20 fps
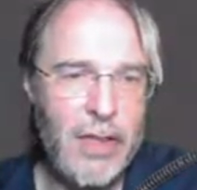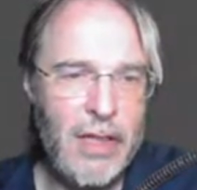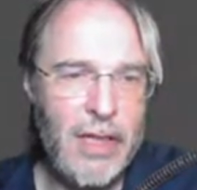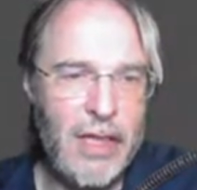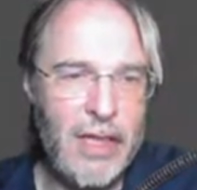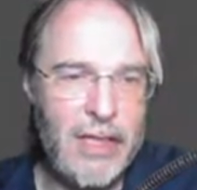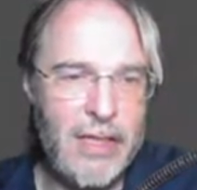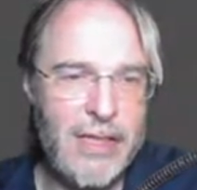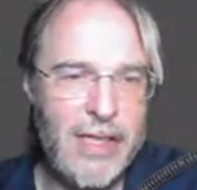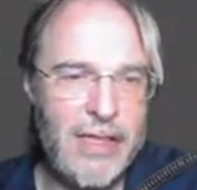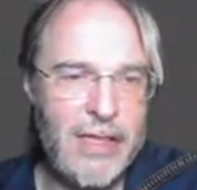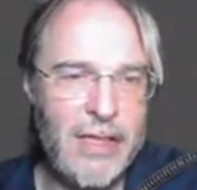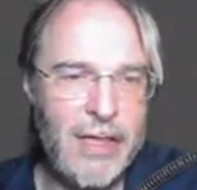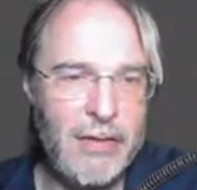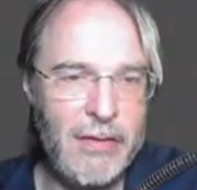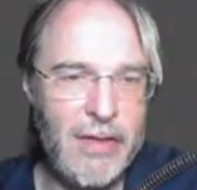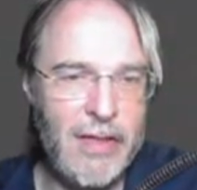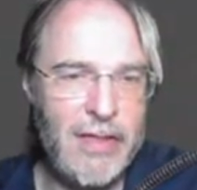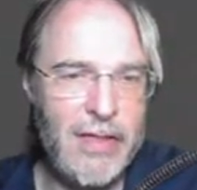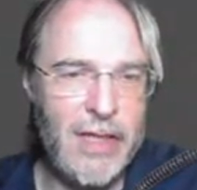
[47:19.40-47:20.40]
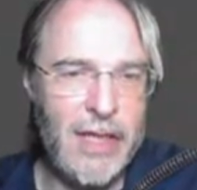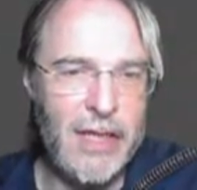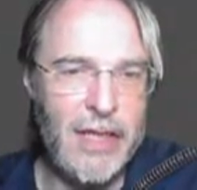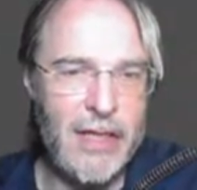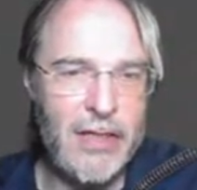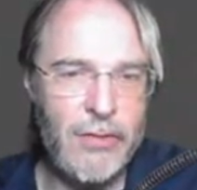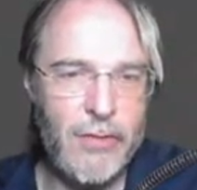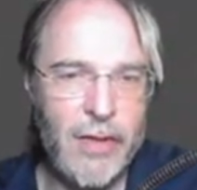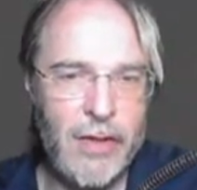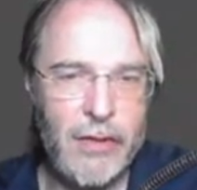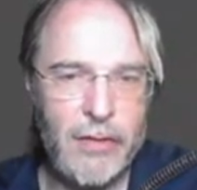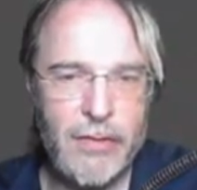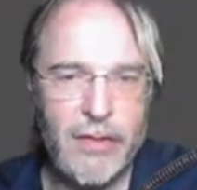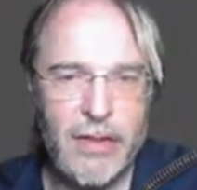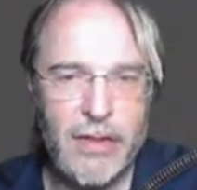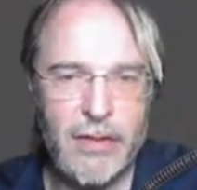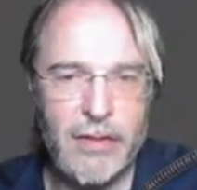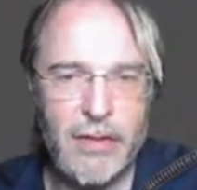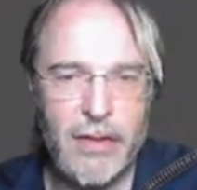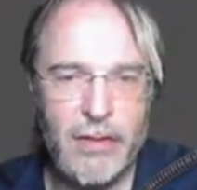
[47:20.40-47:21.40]
it says here it's an index record
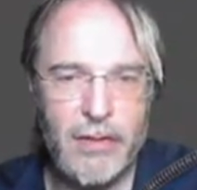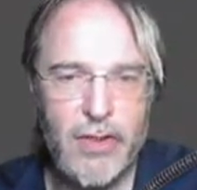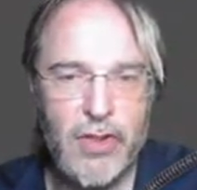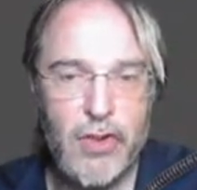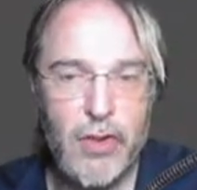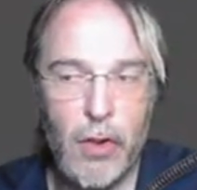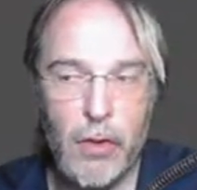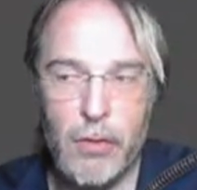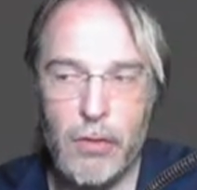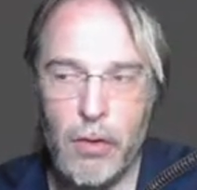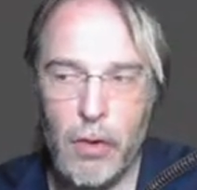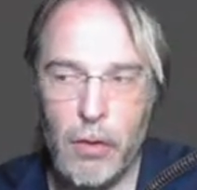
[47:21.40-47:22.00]
and there is no null